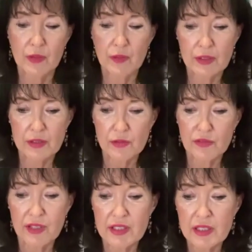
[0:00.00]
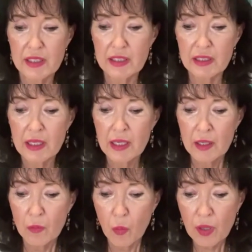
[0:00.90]
That's so fascinating.
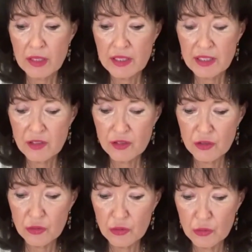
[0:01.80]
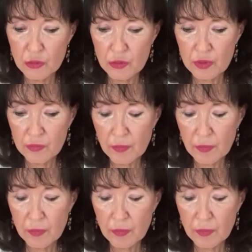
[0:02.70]
What made you